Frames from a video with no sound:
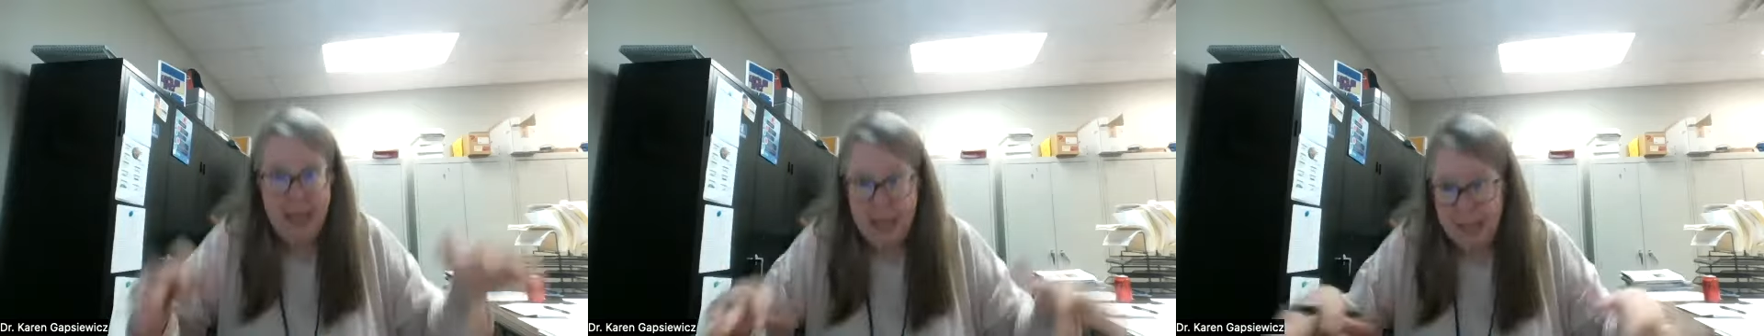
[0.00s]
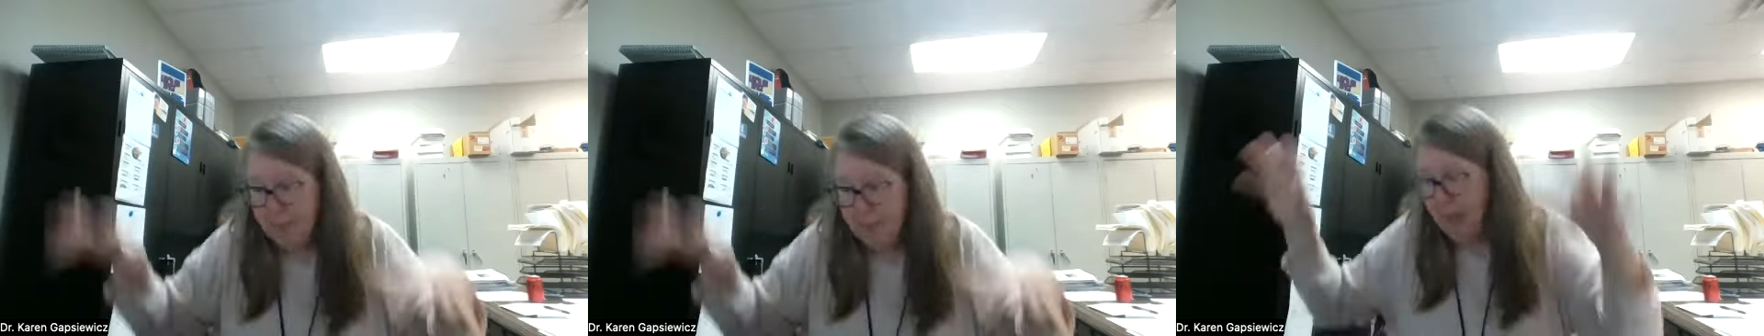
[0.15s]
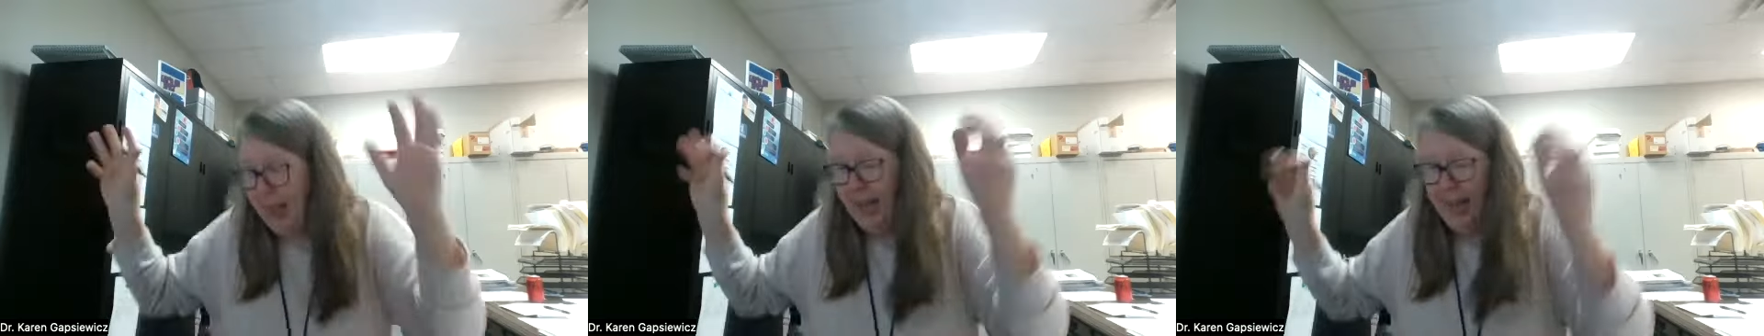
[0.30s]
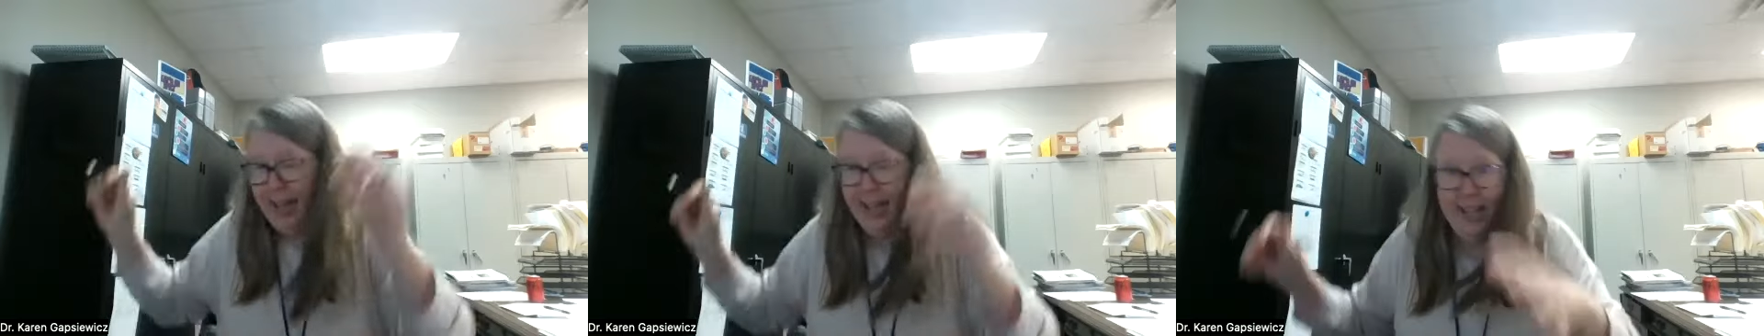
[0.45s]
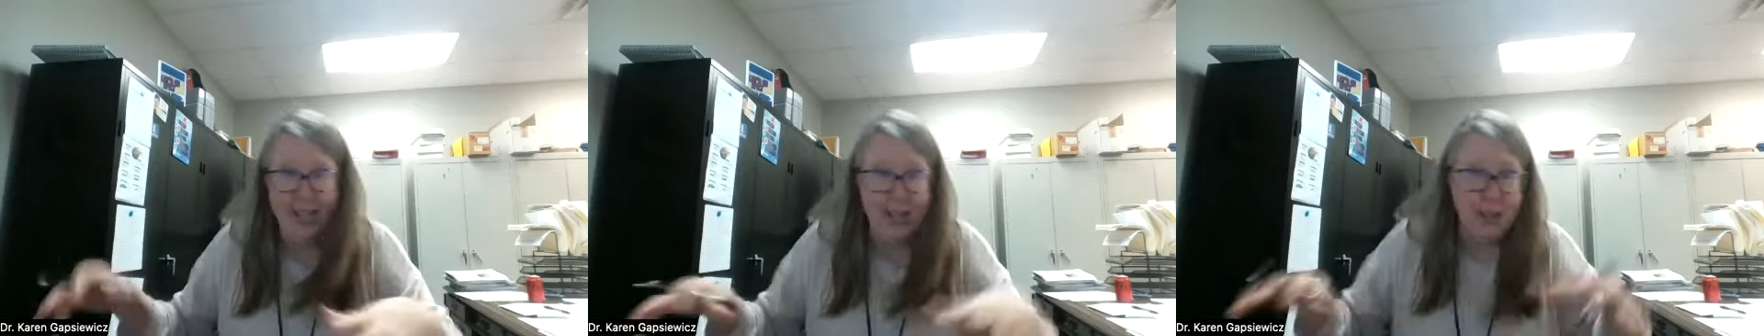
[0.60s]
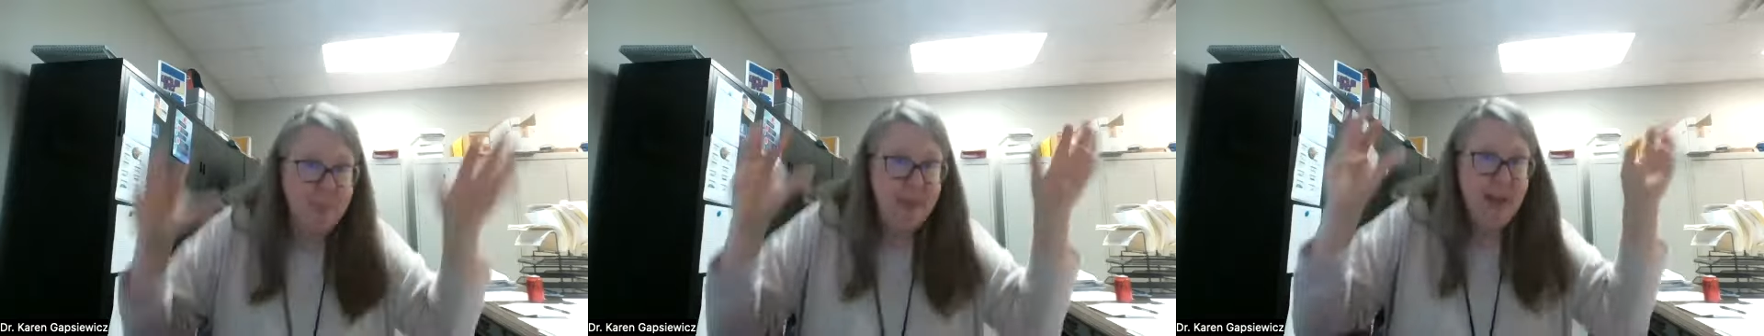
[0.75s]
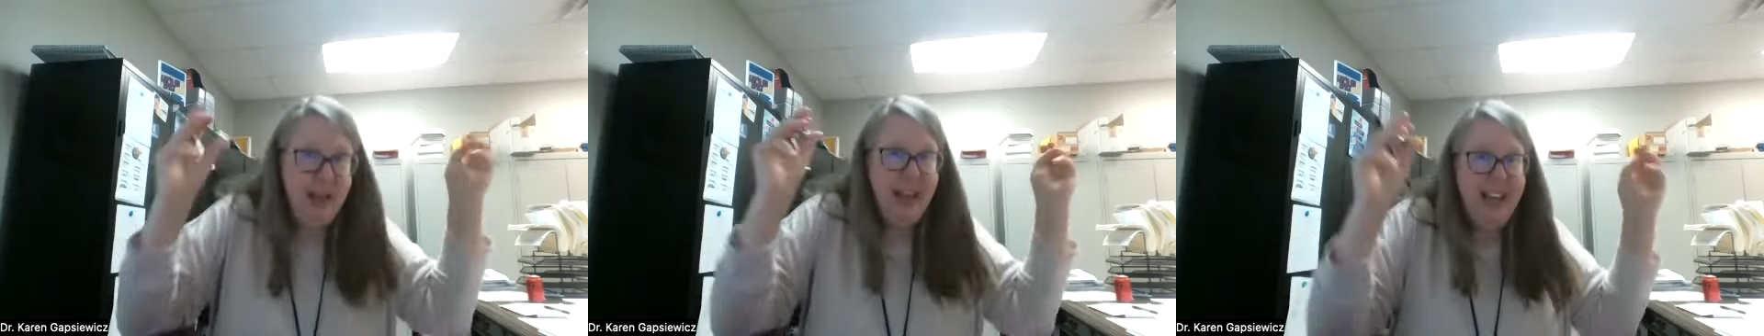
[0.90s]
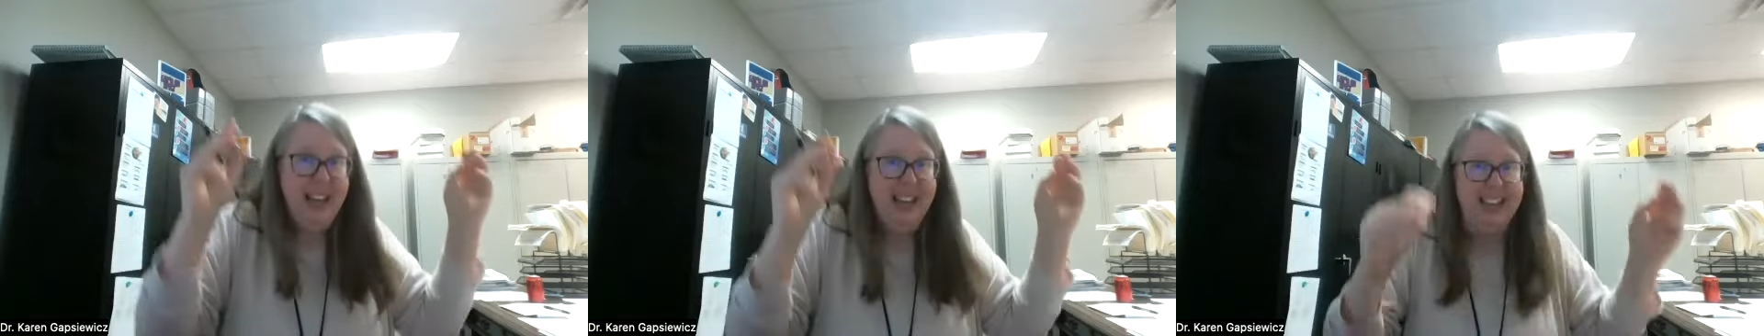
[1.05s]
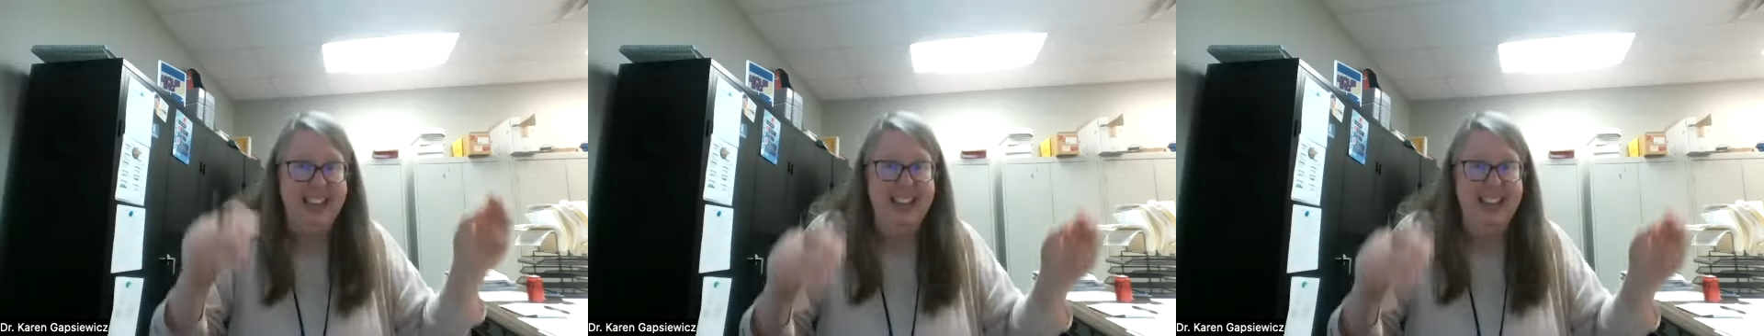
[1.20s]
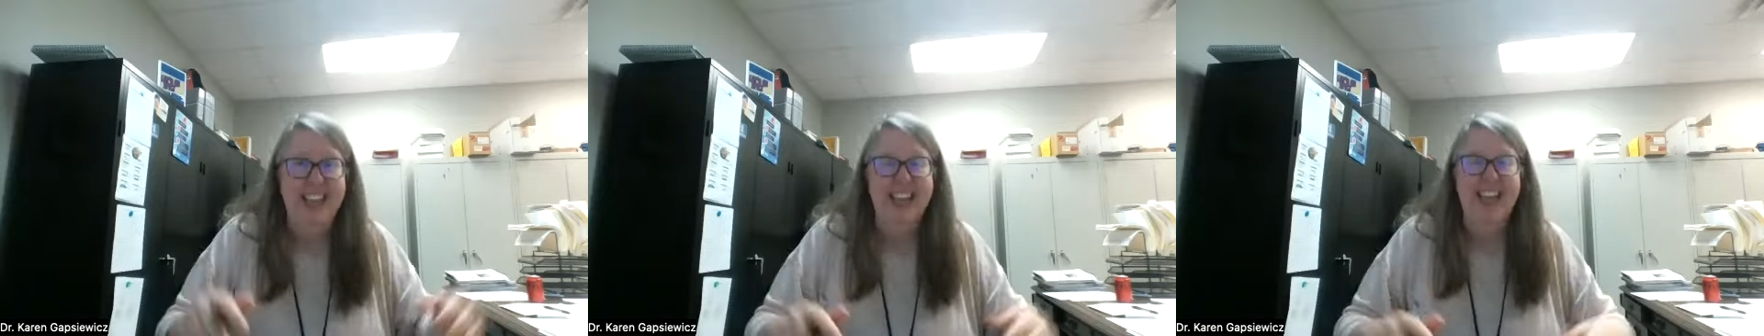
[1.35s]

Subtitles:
a bug.